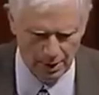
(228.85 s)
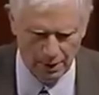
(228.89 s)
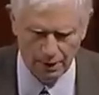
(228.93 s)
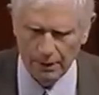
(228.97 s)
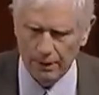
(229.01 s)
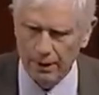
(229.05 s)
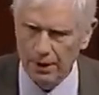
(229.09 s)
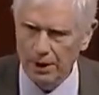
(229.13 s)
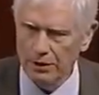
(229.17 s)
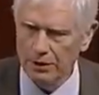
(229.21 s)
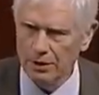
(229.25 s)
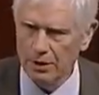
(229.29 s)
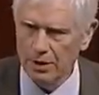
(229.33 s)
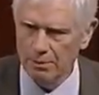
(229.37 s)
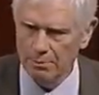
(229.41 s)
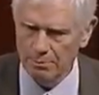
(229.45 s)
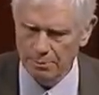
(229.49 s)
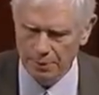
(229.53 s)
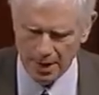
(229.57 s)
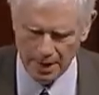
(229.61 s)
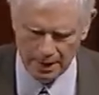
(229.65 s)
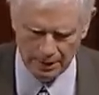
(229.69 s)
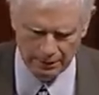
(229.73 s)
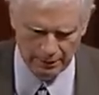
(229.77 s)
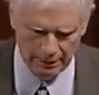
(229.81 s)
This
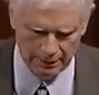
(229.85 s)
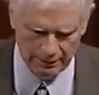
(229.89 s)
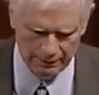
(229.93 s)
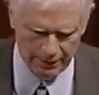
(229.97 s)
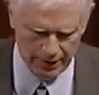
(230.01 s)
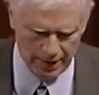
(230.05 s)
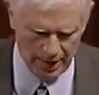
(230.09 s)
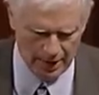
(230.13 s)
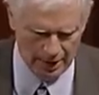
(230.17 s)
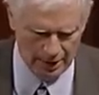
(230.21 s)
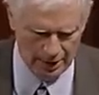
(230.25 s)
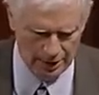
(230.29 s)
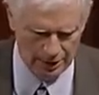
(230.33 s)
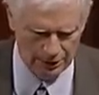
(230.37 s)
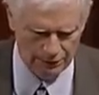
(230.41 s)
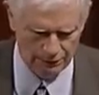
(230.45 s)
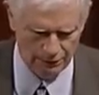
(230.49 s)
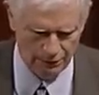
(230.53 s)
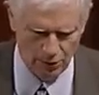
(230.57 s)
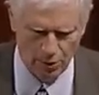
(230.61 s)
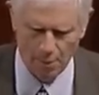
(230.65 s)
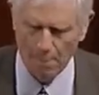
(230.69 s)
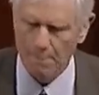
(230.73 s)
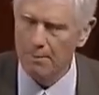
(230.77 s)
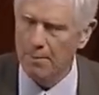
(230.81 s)
competitive advantage
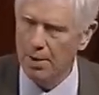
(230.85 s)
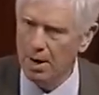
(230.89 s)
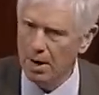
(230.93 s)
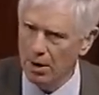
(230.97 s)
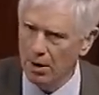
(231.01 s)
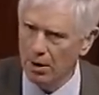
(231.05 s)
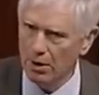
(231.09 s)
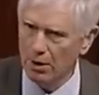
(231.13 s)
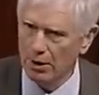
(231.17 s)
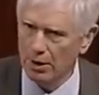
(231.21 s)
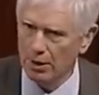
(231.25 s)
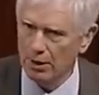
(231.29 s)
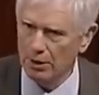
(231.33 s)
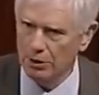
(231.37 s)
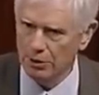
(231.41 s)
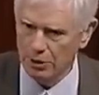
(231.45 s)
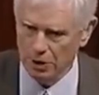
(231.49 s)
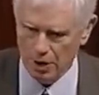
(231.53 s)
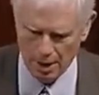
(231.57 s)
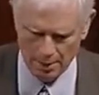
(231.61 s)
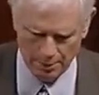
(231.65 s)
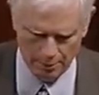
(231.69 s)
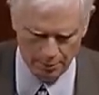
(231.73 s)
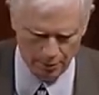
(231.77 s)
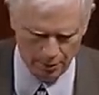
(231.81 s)
for American
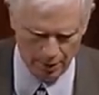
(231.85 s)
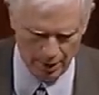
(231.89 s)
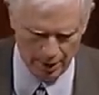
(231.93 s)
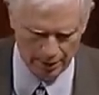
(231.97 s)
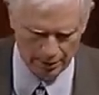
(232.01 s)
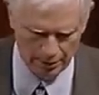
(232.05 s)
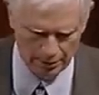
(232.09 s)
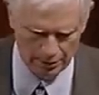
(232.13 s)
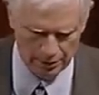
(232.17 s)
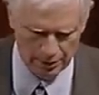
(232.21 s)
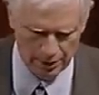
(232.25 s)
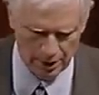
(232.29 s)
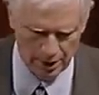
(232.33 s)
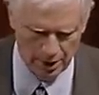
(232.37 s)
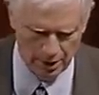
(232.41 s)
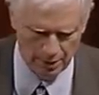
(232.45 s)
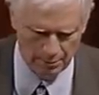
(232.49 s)
job creators